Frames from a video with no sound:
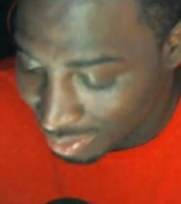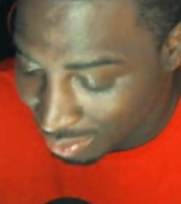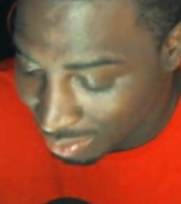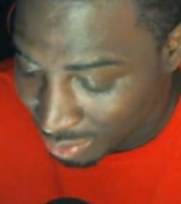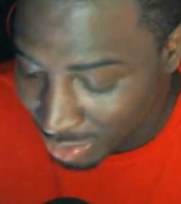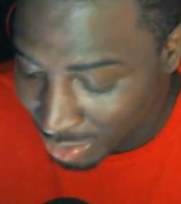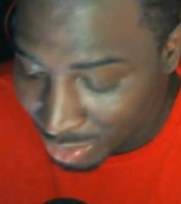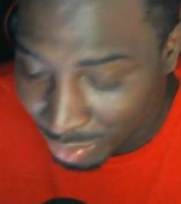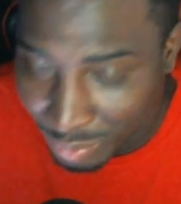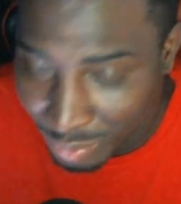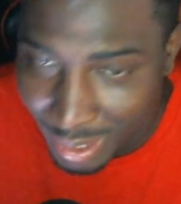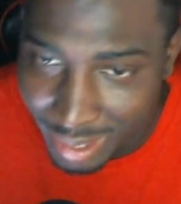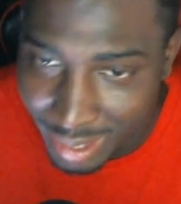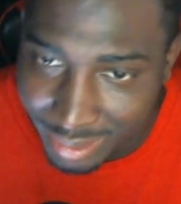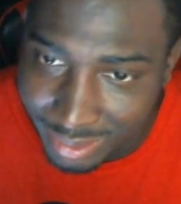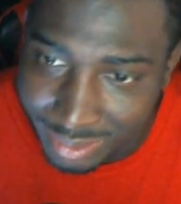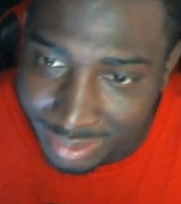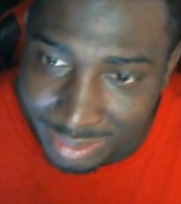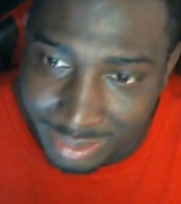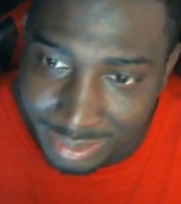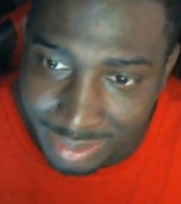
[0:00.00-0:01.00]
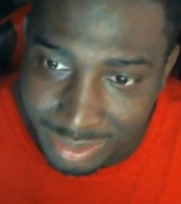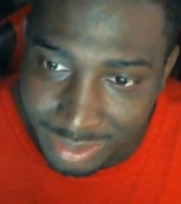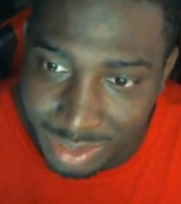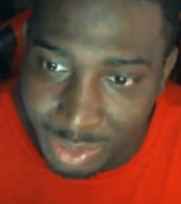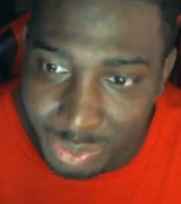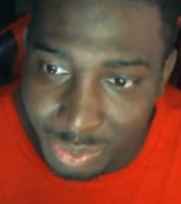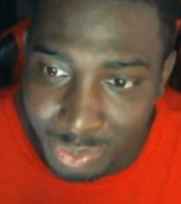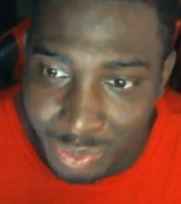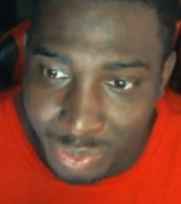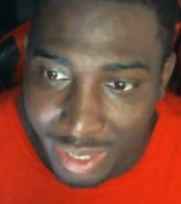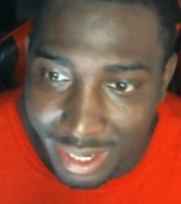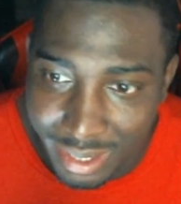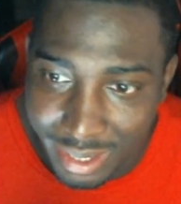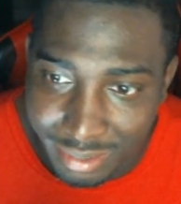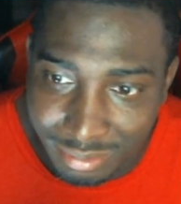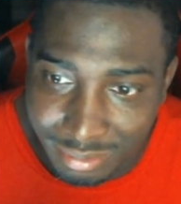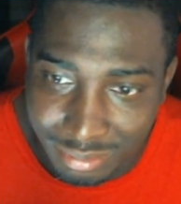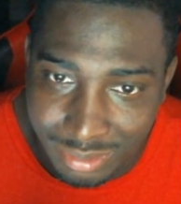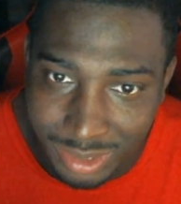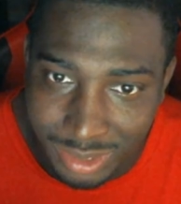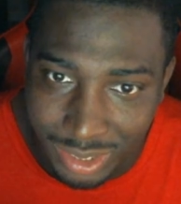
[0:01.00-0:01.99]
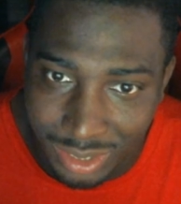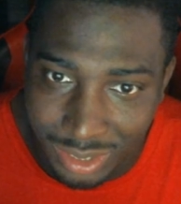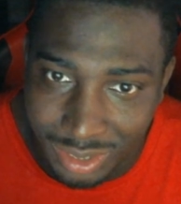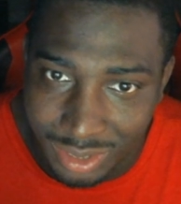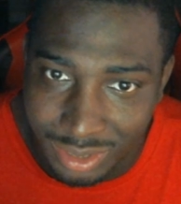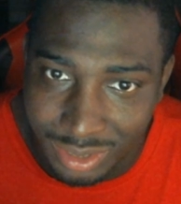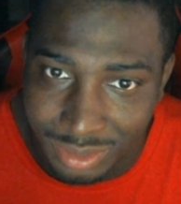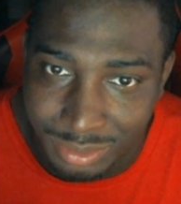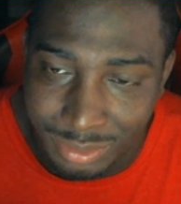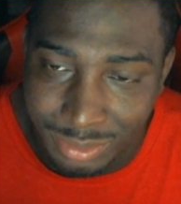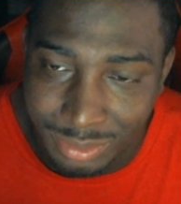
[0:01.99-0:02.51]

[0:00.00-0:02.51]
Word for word: you don't have to go through that uh,